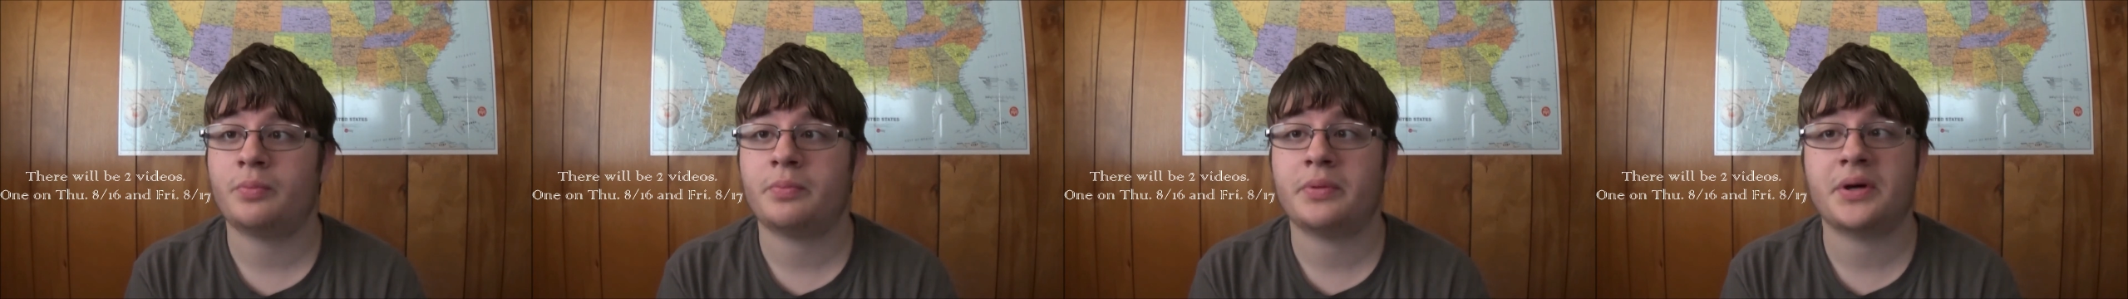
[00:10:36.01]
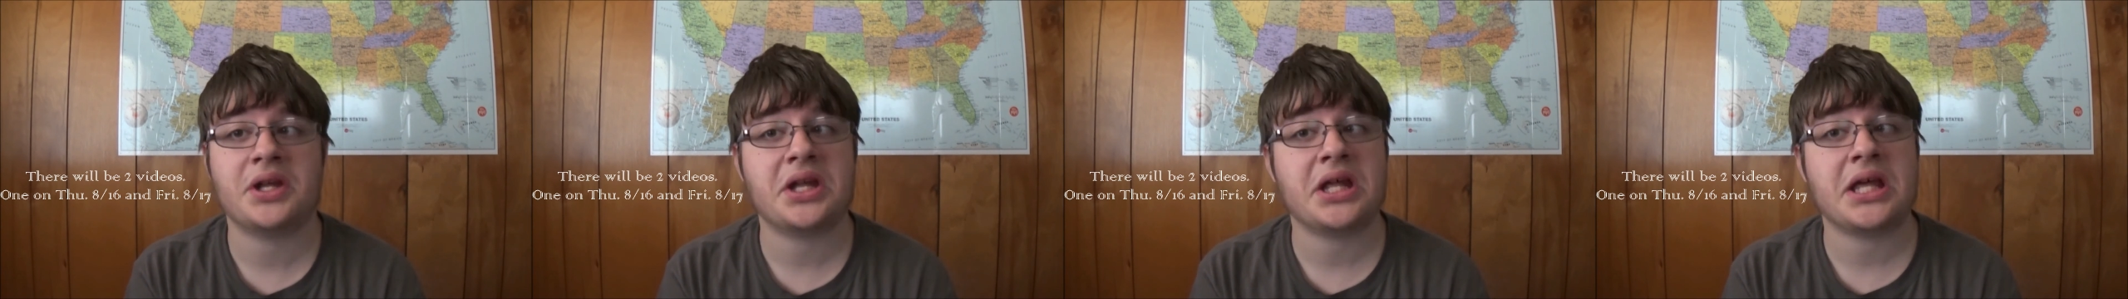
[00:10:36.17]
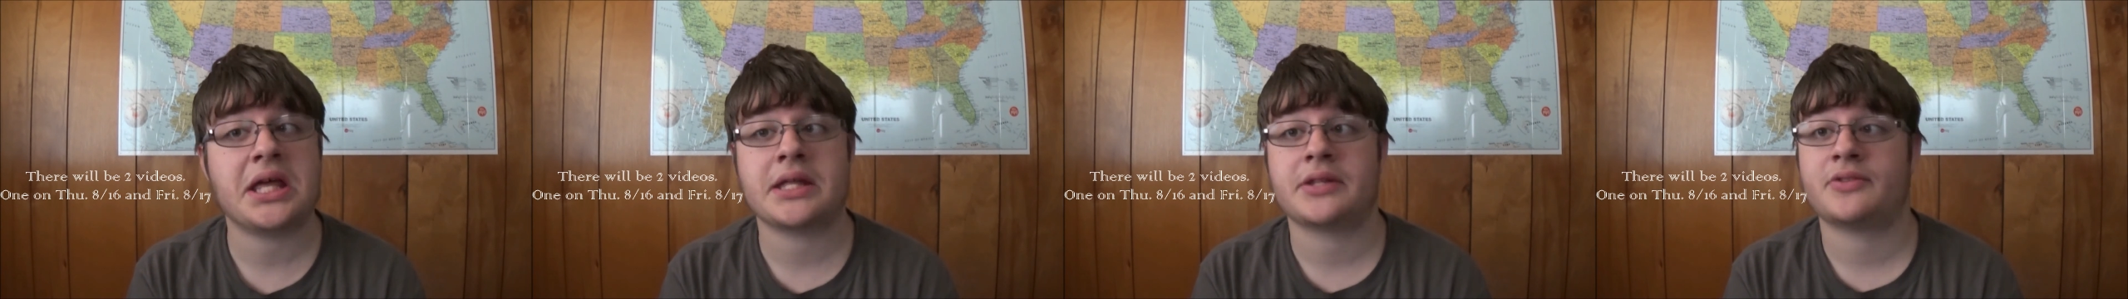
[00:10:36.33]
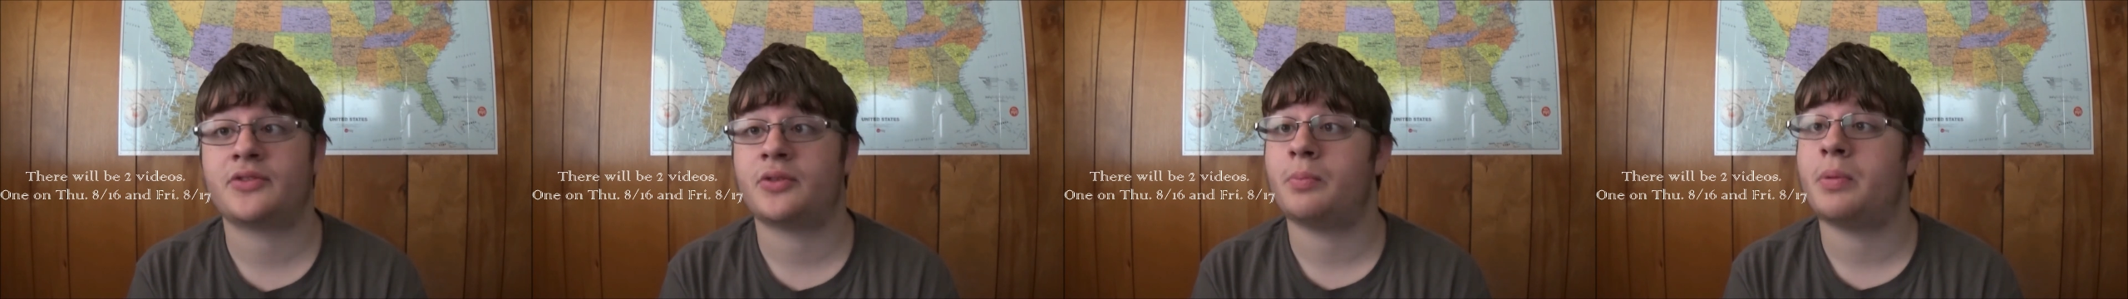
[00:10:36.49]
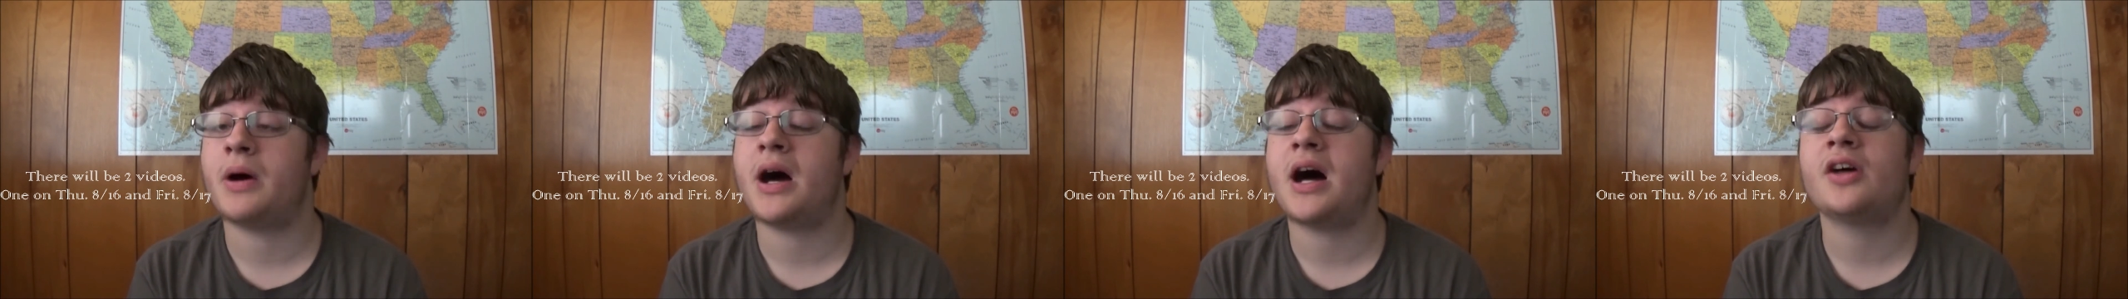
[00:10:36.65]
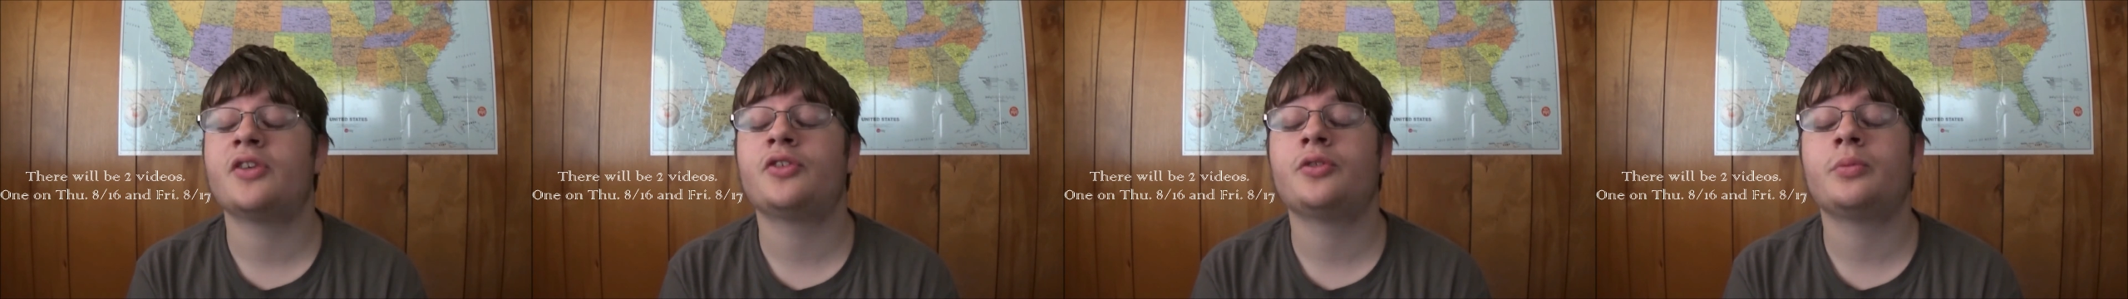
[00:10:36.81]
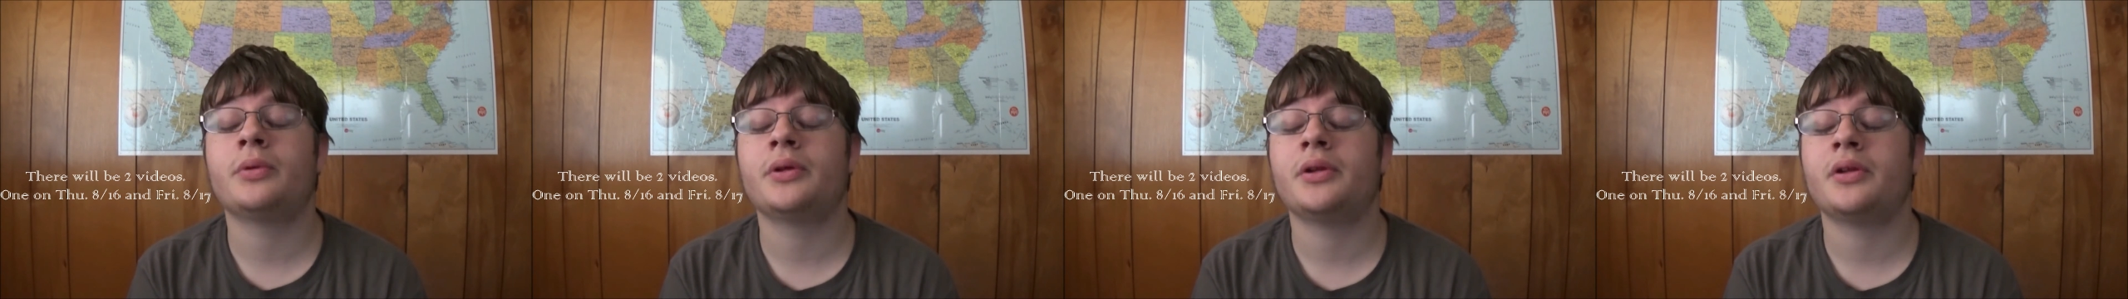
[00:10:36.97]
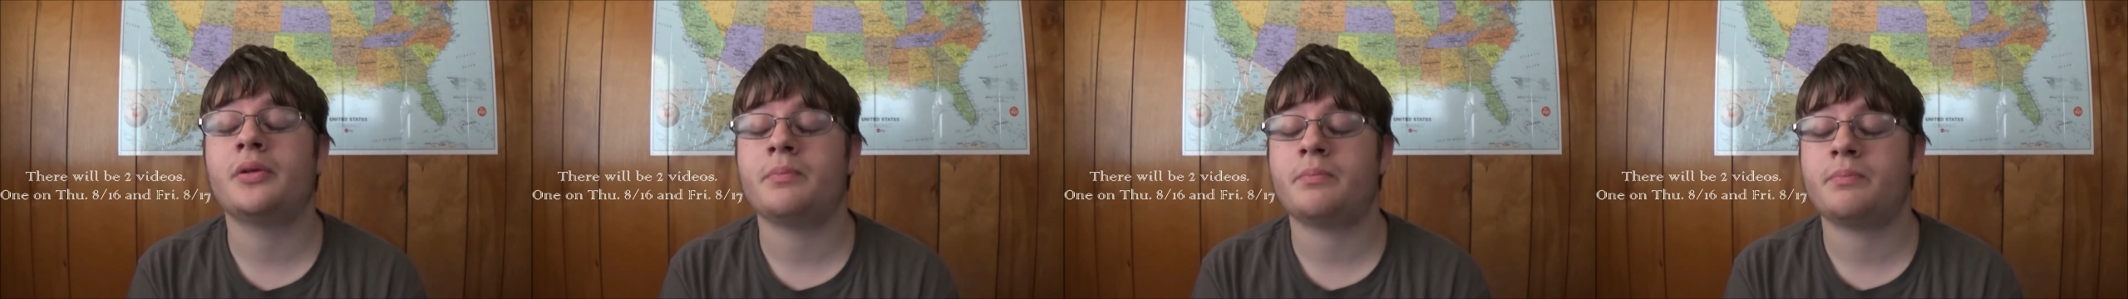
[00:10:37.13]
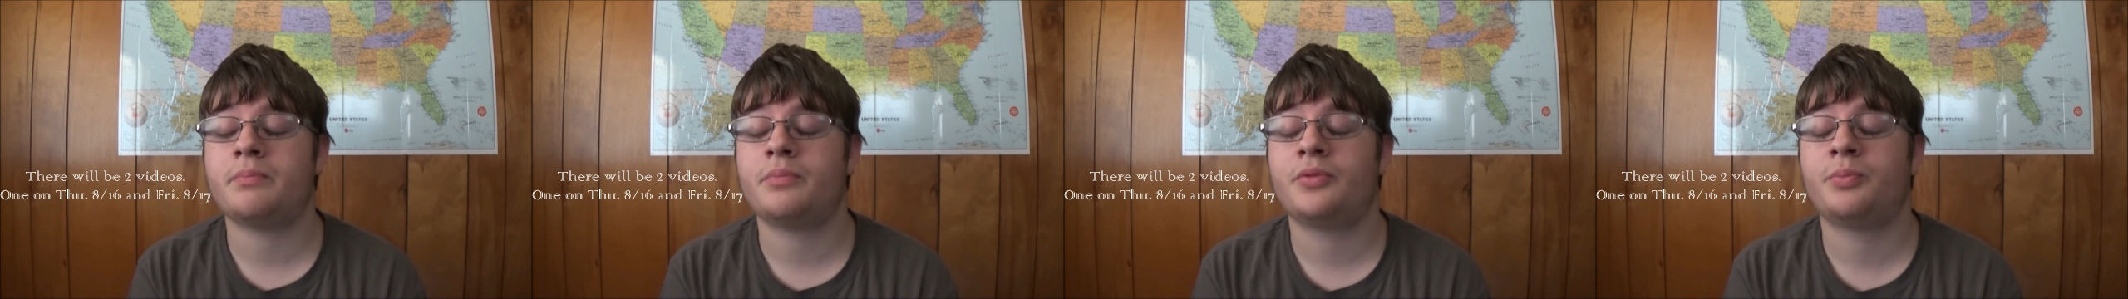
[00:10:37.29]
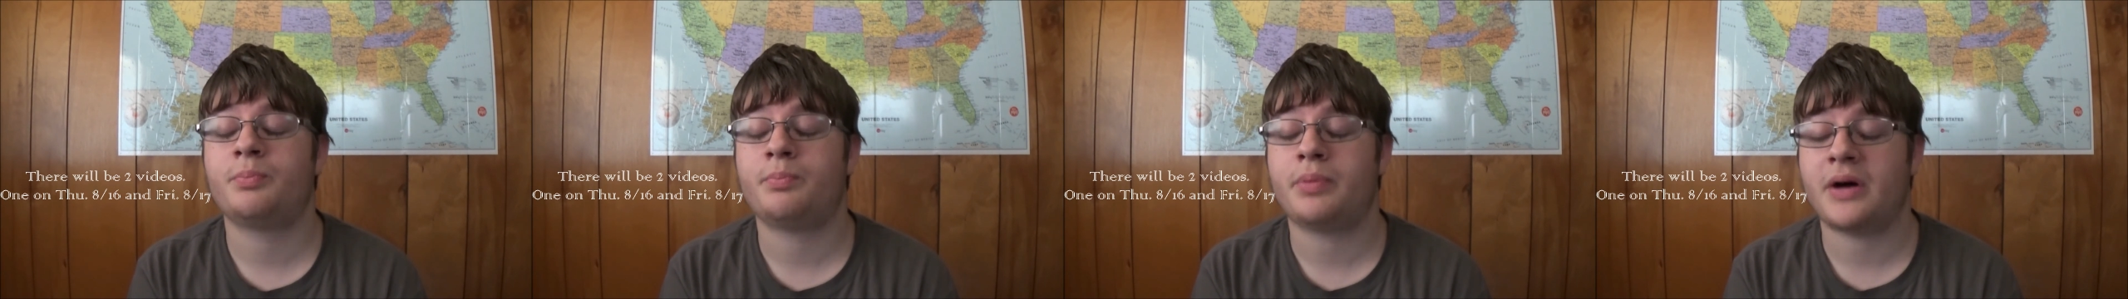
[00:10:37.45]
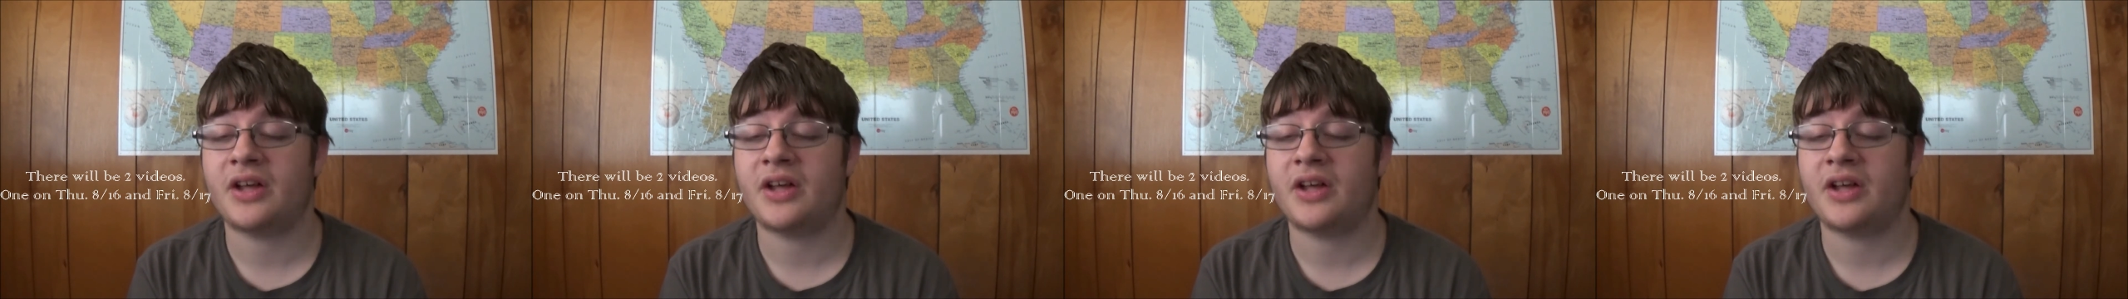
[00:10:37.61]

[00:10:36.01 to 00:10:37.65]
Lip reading: but it's a